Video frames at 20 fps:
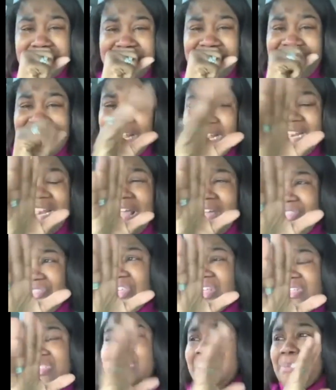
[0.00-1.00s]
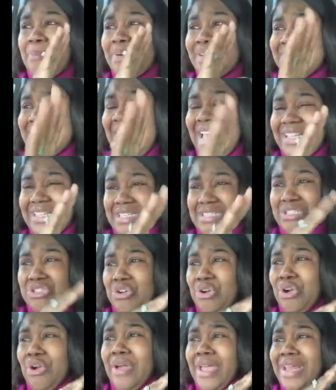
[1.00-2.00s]
They did nothing to protect this
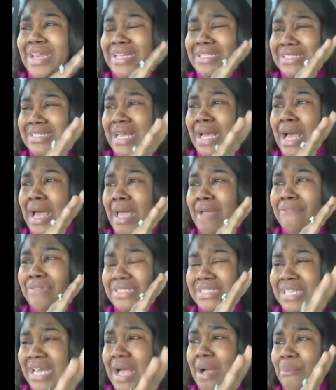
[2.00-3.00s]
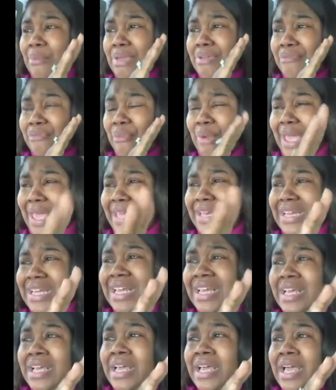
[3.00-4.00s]
girl. Every time we went
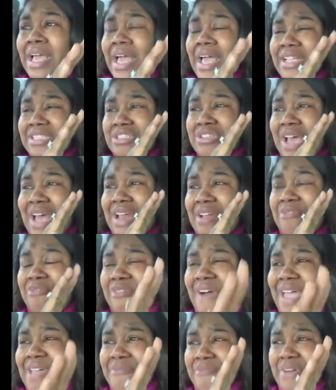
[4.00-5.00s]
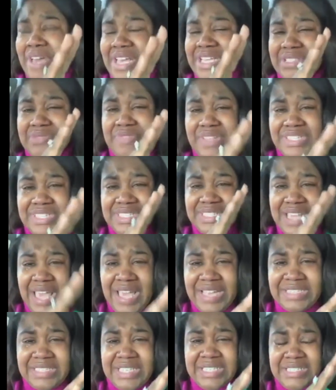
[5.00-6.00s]
and tried to fight for his
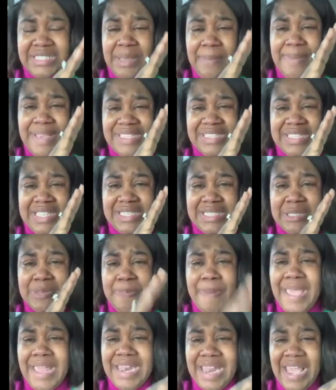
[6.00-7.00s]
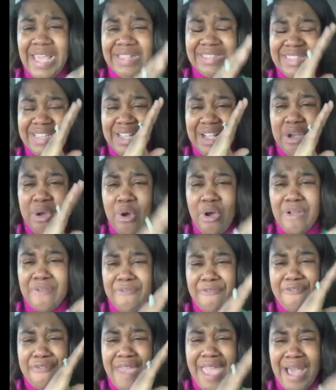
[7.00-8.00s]
visitation to be suspended, the
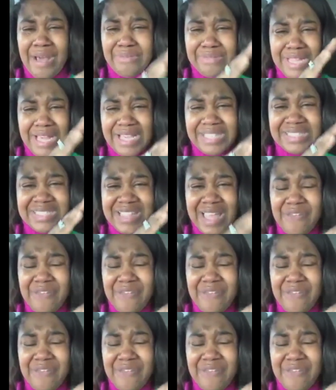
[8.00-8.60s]
court failed us.